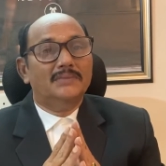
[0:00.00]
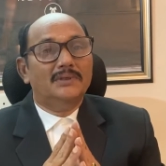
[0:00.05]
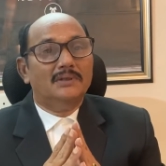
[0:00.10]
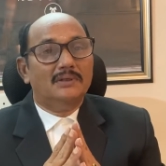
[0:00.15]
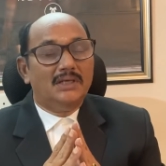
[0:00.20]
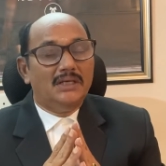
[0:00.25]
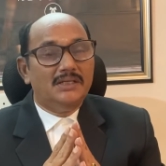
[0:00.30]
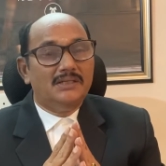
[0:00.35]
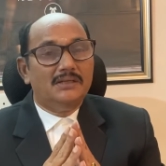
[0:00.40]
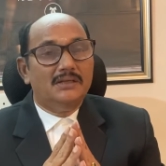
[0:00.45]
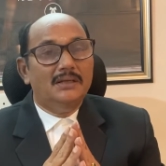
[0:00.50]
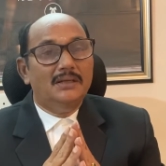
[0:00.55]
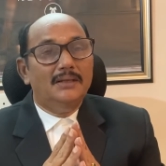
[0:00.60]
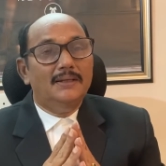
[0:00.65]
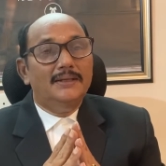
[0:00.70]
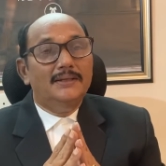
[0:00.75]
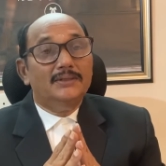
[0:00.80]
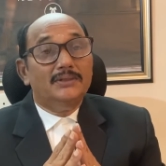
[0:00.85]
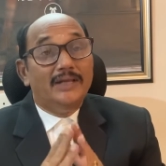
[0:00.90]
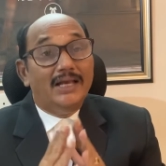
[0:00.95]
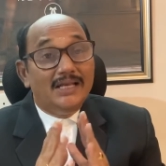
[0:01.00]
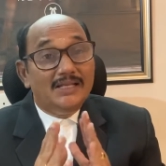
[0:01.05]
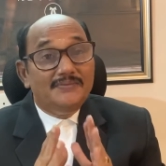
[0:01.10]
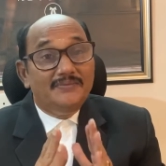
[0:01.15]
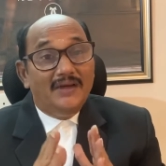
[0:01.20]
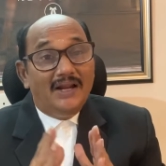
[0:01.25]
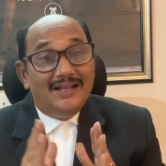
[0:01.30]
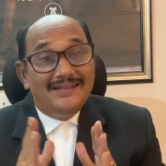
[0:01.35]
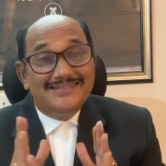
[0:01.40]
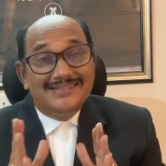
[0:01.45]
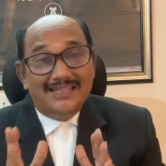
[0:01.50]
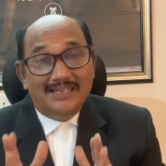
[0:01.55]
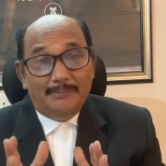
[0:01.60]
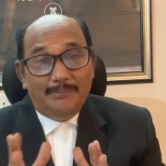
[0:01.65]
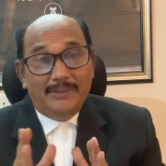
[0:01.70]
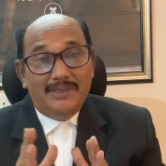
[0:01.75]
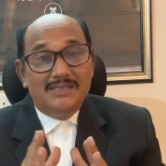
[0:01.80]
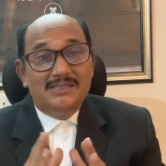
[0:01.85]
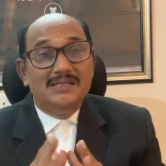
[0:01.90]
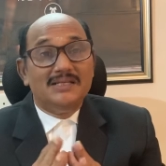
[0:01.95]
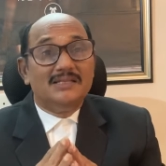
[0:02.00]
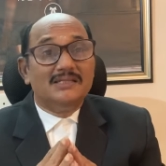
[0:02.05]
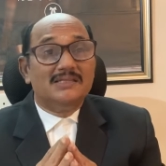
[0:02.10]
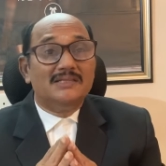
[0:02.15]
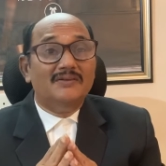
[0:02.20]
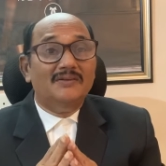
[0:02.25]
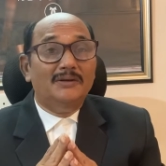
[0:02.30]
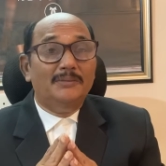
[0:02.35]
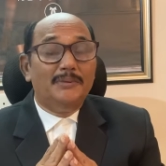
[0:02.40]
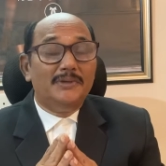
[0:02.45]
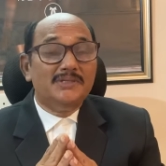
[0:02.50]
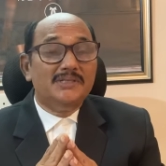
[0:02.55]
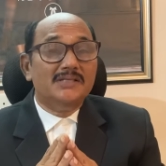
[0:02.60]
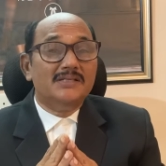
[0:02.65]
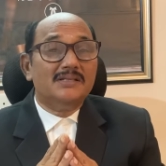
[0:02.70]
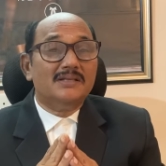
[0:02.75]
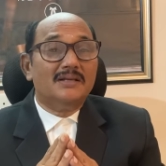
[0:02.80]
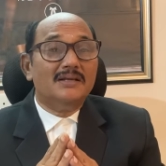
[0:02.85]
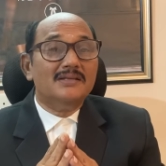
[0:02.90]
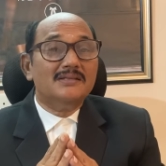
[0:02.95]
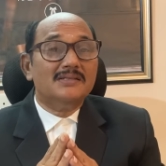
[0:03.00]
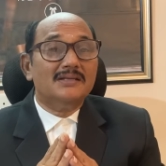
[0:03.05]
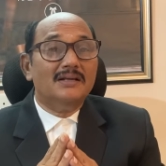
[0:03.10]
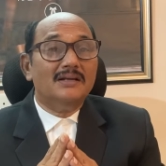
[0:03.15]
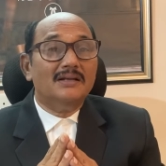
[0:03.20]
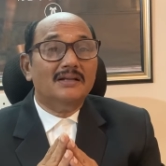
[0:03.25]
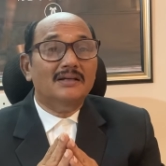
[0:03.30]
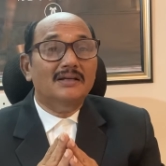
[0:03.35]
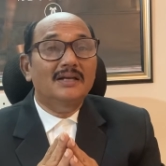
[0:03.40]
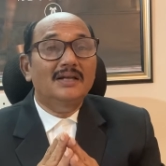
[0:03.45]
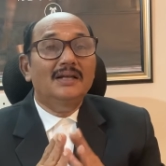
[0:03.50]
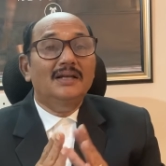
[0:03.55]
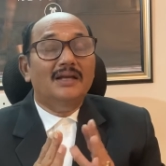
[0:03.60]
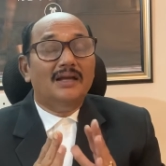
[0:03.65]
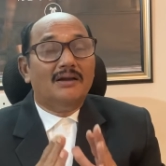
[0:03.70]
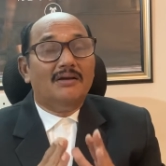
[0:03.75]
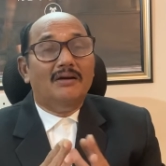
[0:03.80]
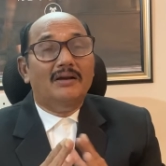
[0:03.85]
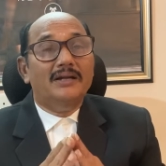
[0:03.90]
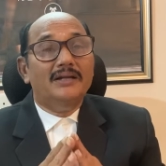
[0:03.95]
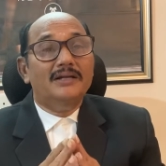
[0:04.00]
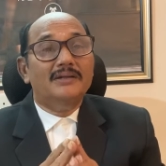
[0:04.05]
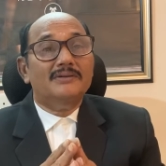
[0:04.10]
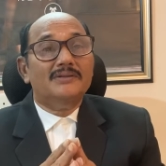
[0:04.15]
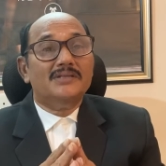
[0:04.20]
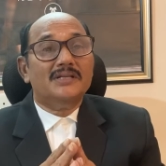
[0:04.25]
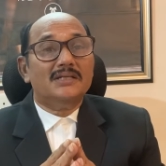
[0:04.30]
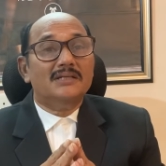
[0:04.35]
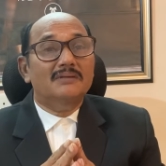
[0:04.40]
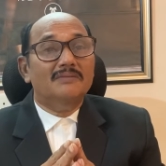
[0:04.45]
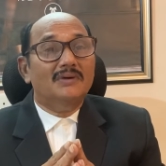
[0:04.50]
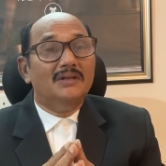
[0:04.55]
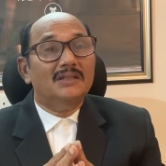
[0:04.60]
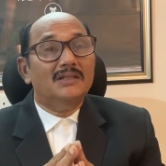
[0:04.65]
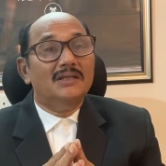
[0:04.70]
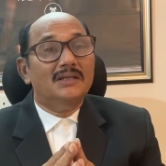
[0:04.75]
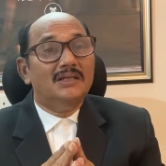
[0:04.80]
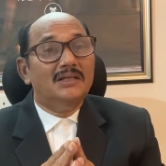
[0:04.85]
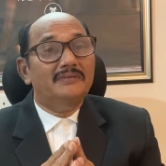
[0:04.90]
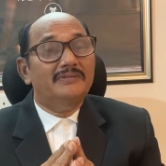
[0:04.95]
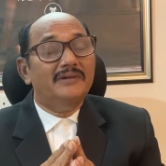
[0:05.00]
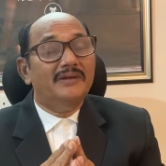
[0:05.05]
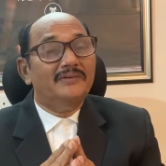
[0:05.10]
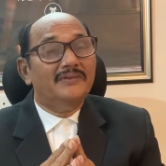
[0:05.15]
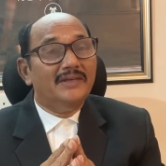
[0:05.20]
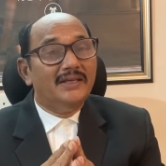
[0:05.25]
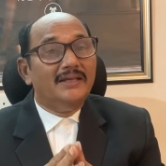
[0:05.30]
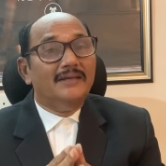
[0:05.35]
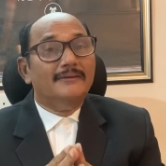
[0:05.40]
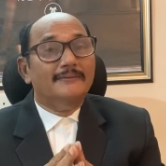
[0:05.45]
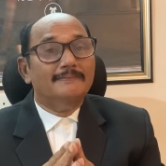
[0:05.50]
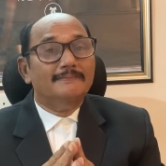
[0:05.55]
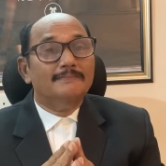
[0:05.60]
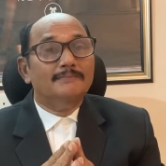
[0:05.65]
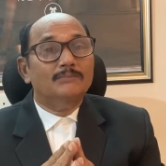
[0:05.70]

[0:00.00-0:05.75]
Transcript: Right. As far as CPC, civil procedure is concerned, according to section 135A,